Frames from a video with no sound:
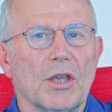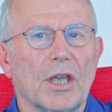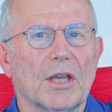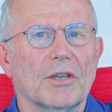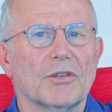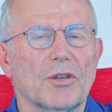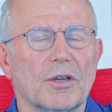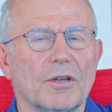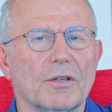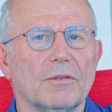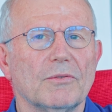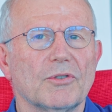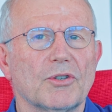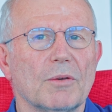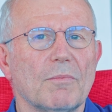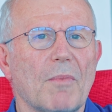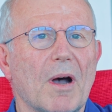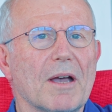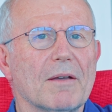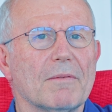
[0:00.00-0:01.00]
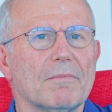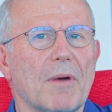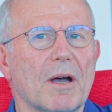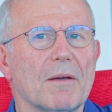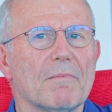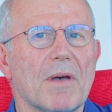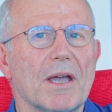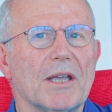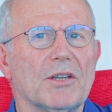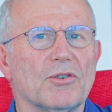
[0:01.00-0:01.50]
Yeah, so
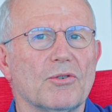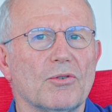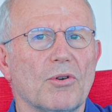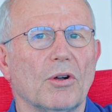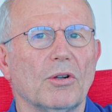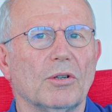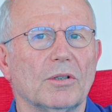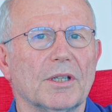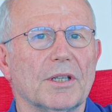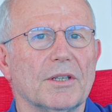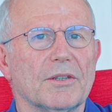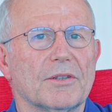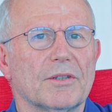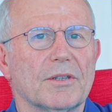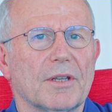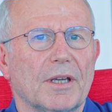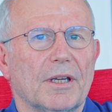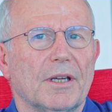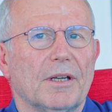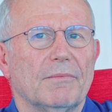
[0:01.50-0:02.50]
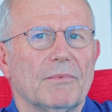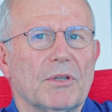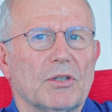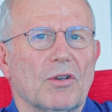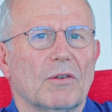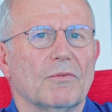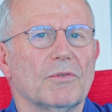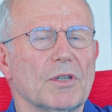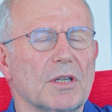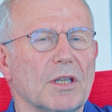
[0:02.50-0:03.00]
my major role is
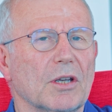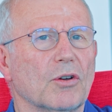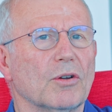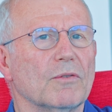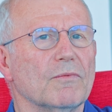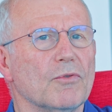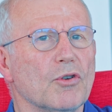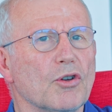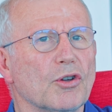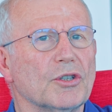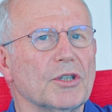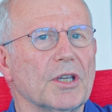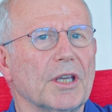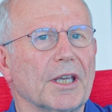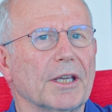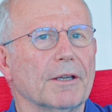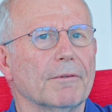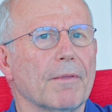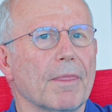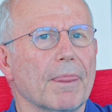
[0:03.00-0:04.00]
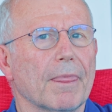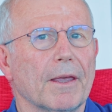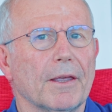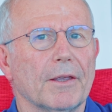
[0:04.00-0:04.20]
obviously converting